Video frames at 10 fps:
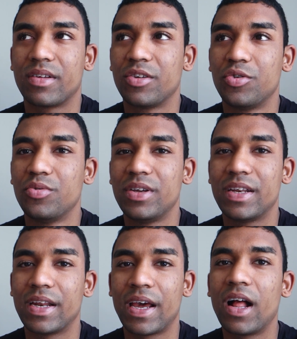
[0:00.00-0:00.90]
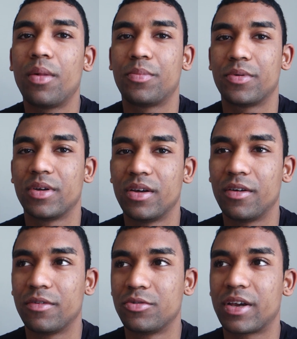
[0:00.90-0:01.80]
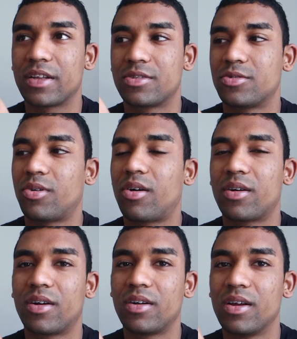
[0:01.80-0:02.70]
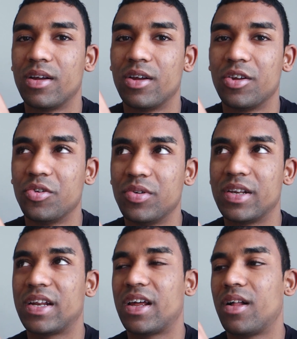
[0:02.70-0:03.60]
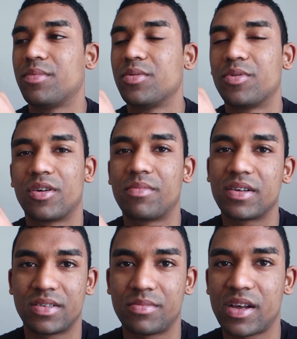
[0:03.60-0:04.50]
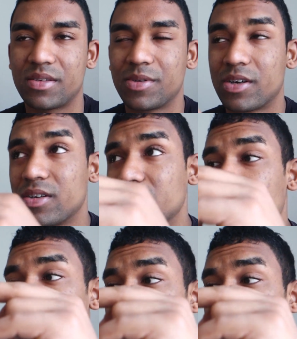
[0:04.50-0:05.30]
you needed help to get stronger. You needed help to put on muscle mass, because